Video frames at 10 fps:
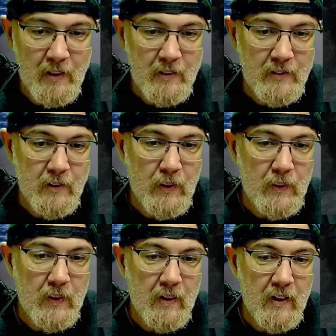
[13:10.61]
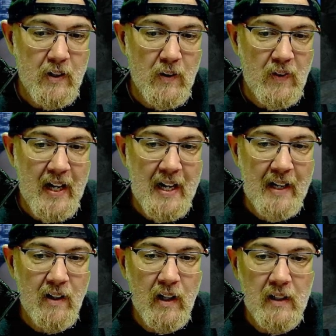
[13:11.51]
So, you know,
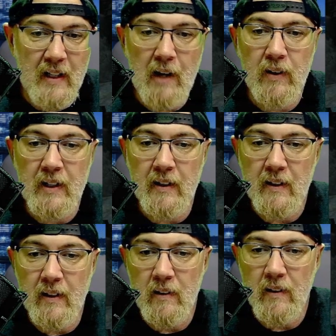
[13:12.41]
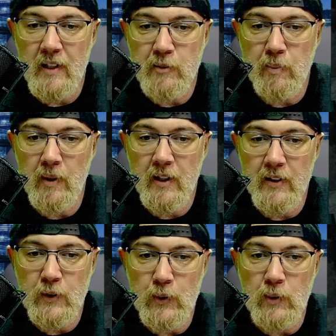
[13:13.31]
that allowing this player
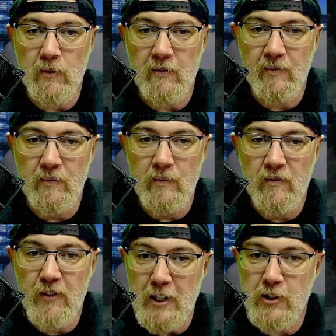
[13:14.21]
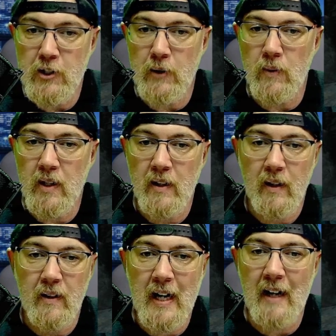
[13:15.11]
to finish their run,
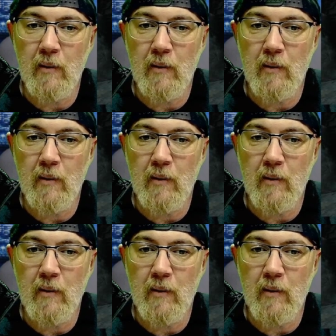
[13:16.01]
not